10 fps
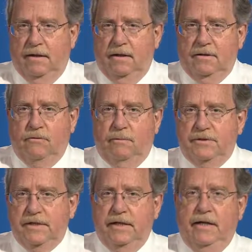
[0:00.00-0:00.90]
to
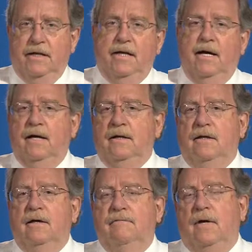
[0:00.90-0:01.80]
represent any kind
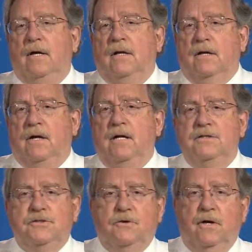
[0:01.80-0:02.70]
of
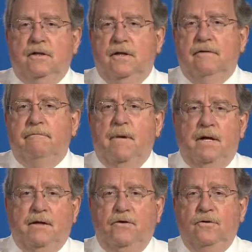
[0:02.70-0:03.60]
construct of
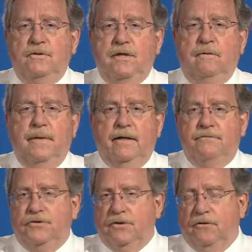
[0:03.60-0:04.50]
molecules that are made
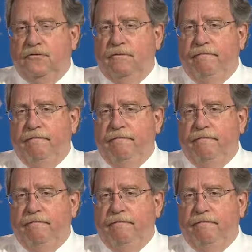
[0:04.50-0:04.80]
of sugars.